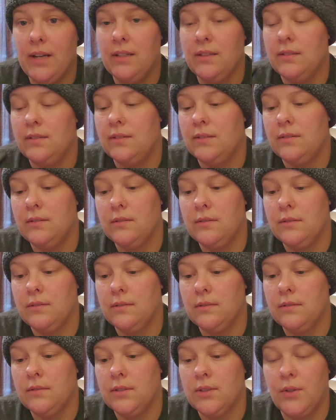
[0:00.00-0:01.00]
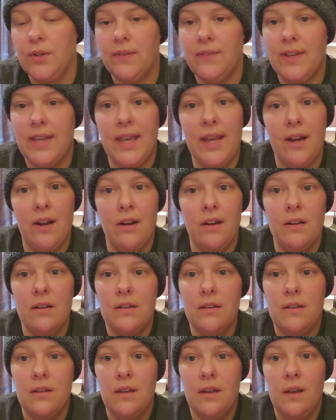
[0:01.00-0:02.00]
it and don't even care.
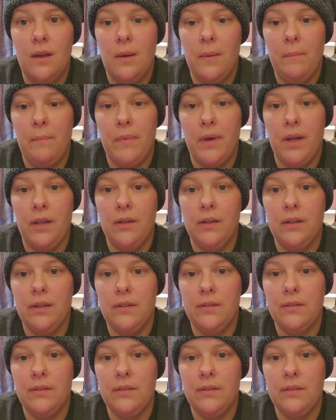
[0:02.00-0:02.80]
But